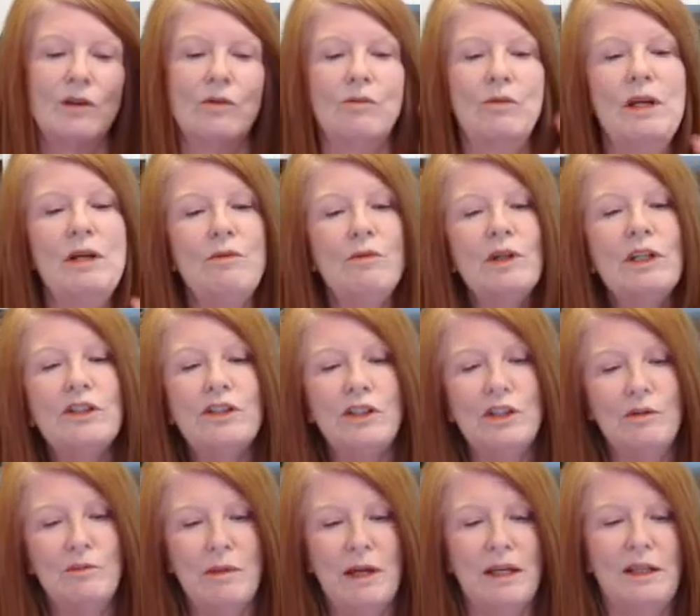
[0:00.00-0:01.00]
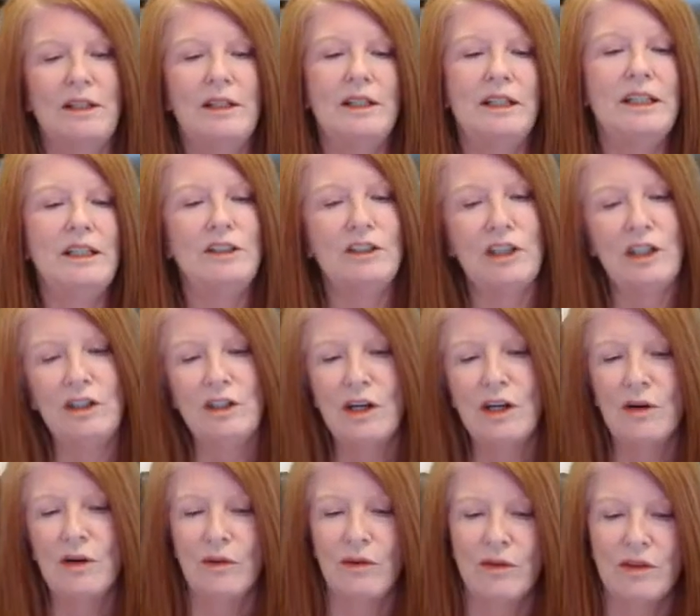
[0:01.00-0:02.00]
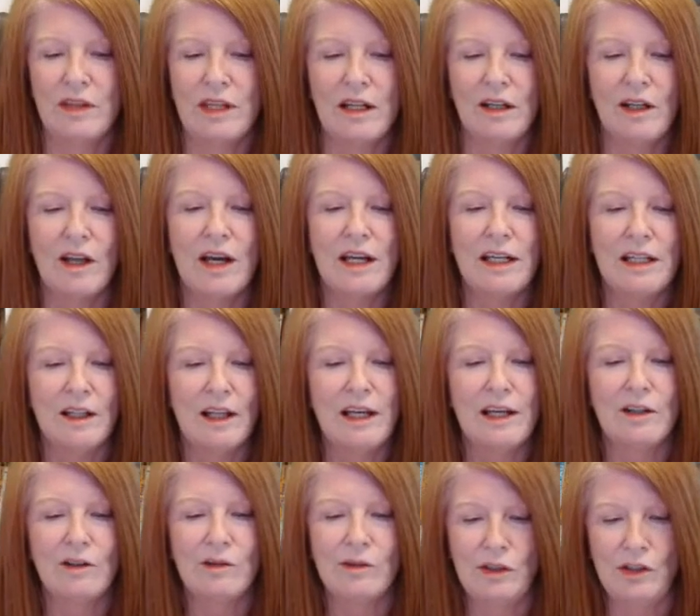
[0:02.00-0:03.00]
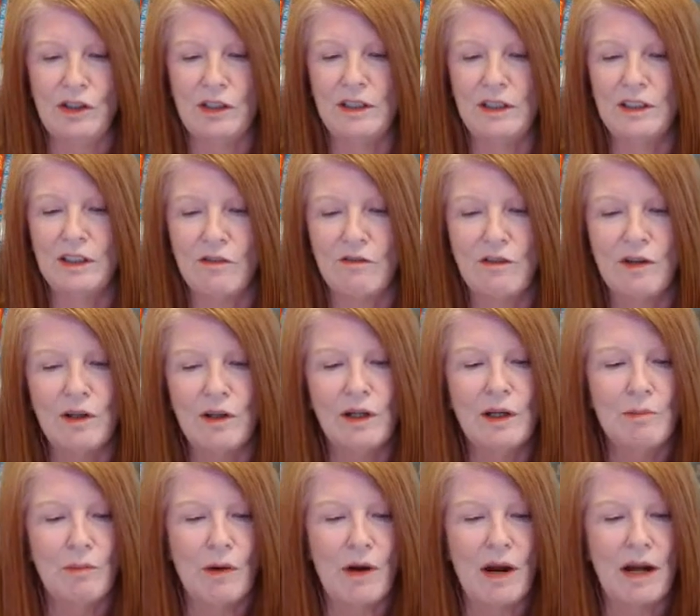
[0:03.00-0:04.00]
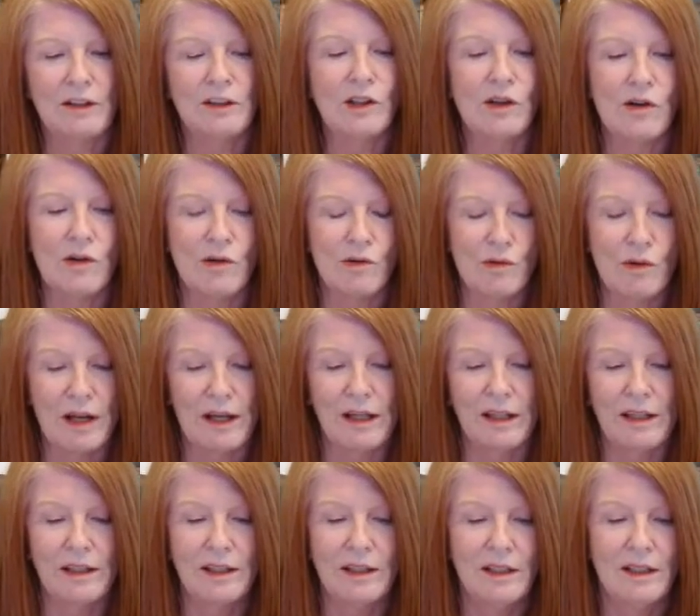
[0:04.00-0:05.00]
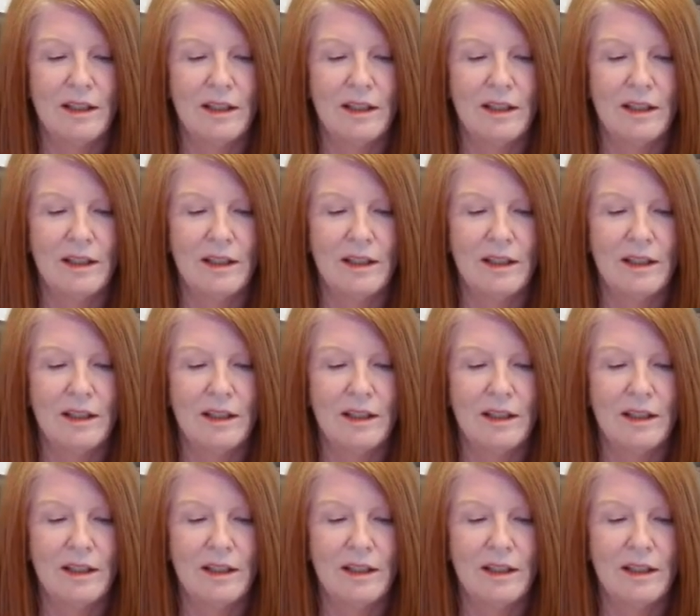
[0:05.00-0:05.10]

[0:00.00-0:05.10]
We wish humanity to know that light language is a very practical way